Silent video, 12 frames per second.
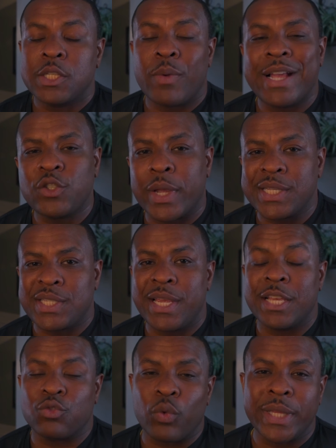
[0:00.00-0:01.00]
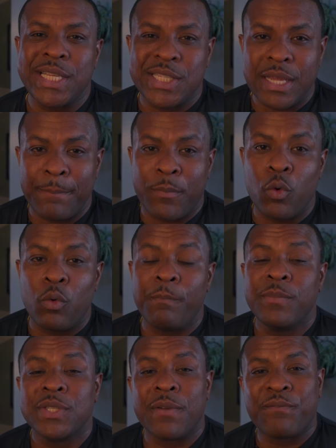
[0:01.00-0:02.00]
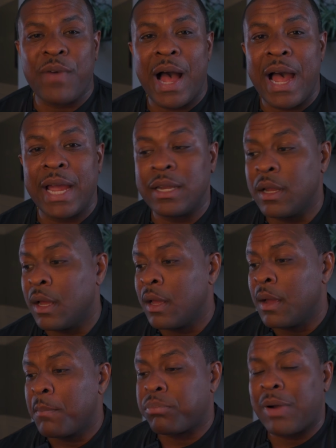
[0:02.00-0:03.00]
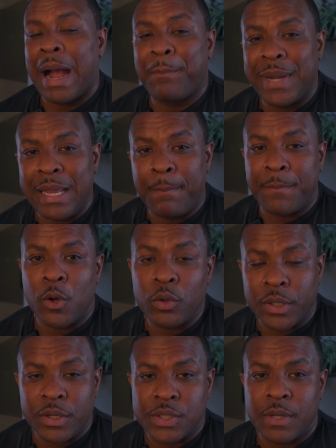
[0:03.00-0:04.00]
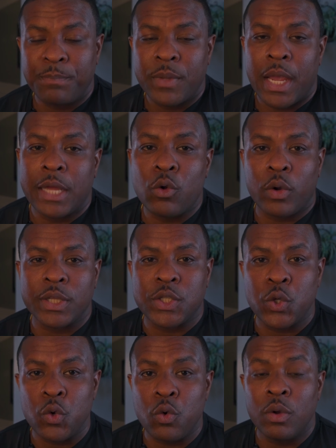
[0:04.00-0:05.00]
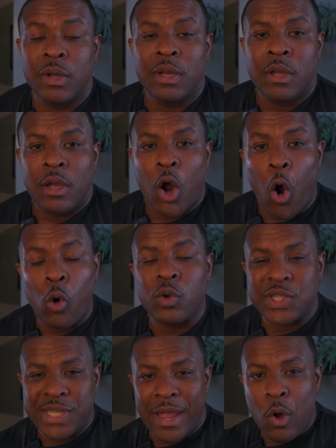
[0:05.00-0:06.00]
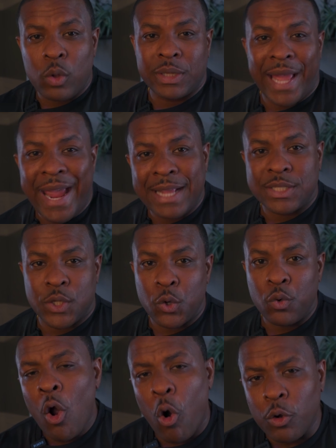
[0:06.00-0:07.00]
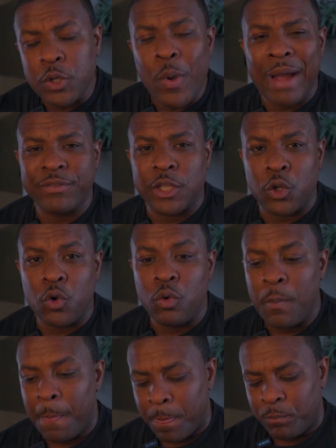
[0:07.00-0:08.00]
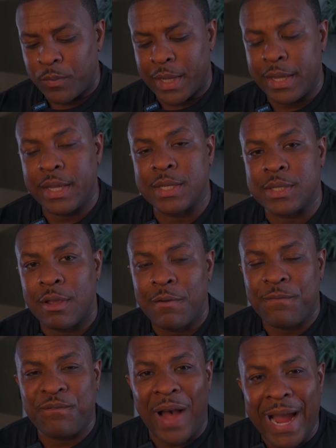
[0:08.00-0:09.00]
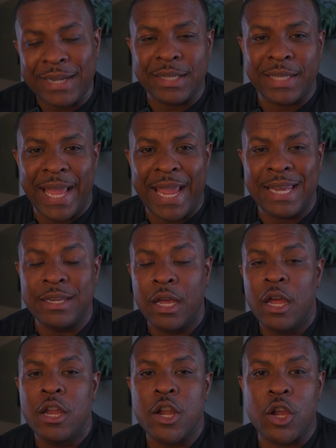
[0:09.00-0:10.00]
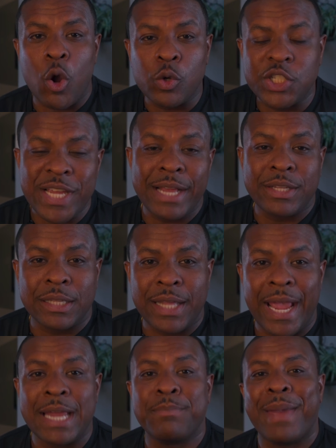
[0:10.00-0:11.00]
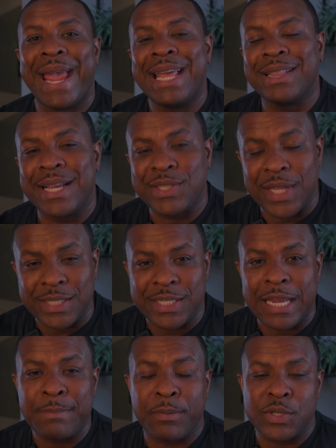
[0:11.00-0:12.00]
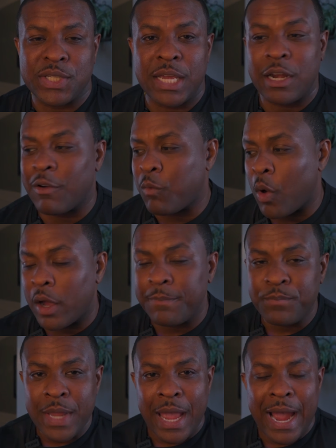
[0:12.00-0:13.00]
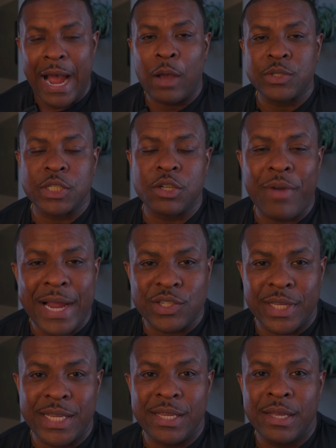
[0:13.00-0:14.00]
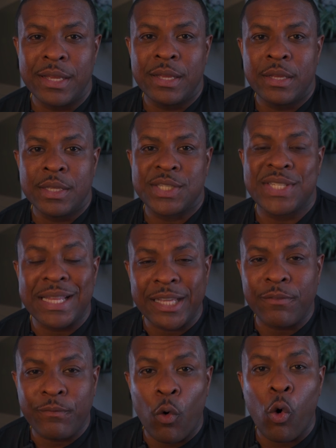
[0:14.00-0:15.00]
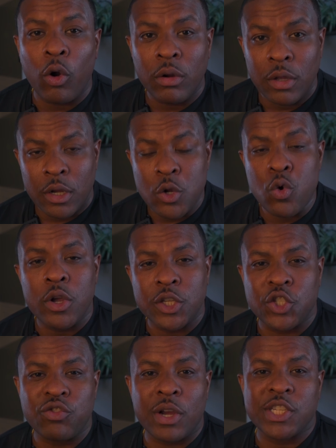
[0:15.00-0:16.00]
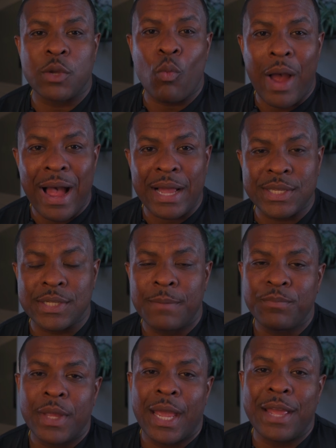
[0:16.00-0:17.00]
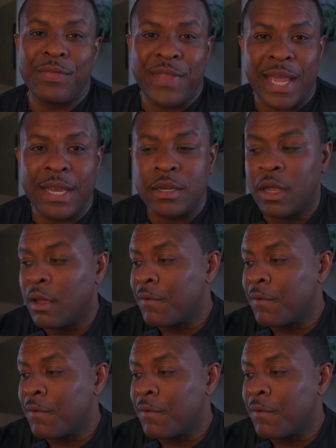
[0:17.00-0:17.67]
So as you can see, it's really simple to find property builders in order to wholesale land to. All you have to do is find the land, negotiate the land, pay less than 10% of what houses are actually selling for, new construction wise, And then